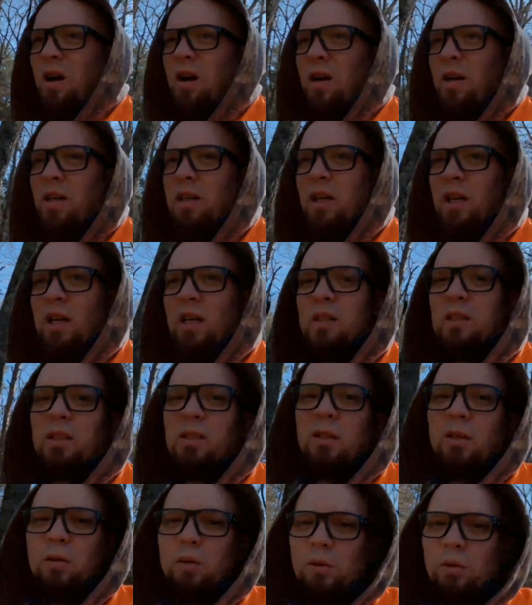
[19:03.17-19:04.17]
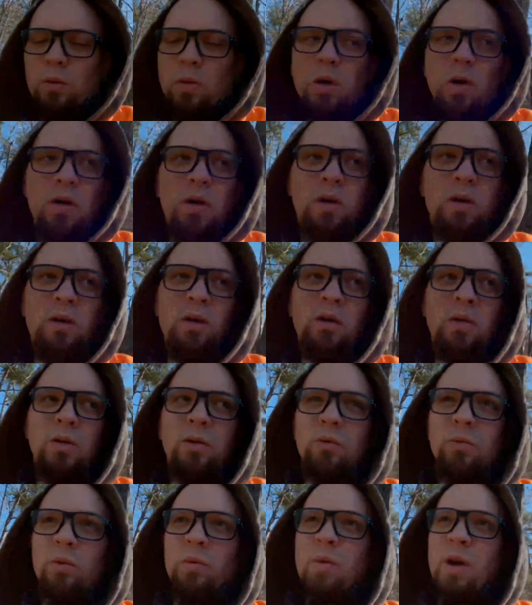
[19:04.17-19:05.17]
All right, guys, so
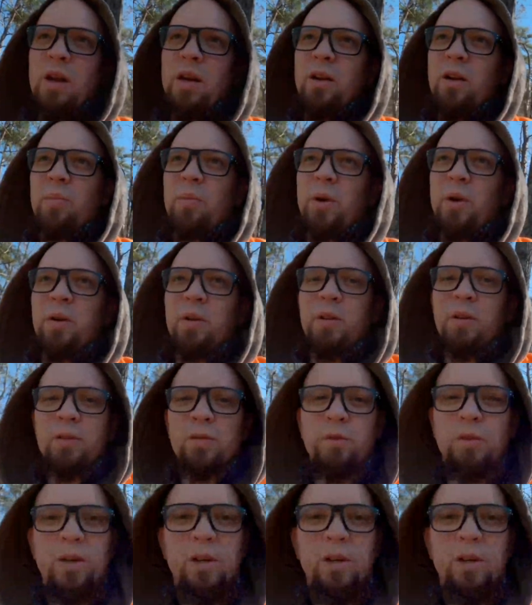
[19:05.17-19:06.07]
we made it up here to this